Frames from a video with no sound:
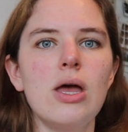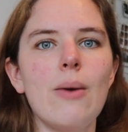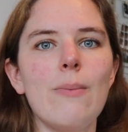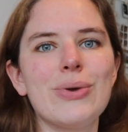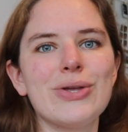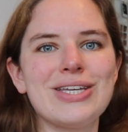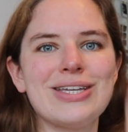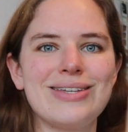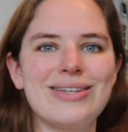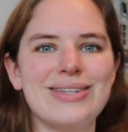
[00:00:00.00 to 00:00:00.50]

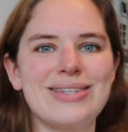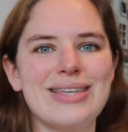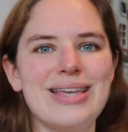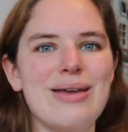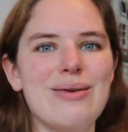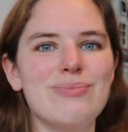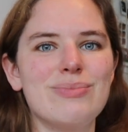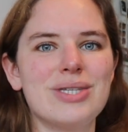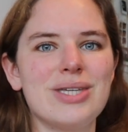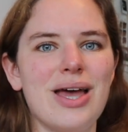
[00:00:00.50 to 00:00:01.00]
but at the
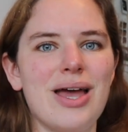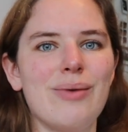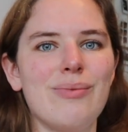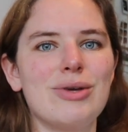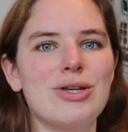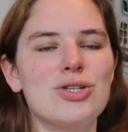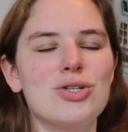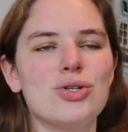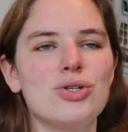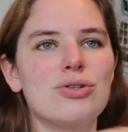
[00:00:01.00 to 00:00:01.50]
same time
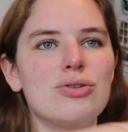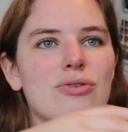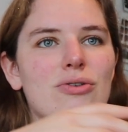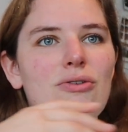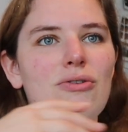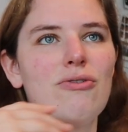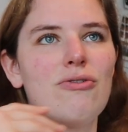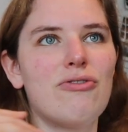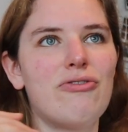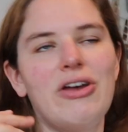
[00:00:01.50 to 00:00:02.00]
I just
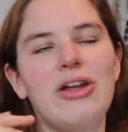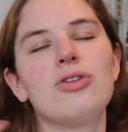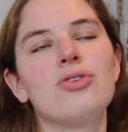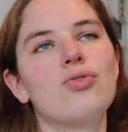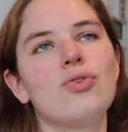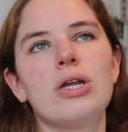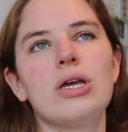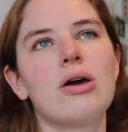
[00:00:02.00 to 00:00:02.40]
felt really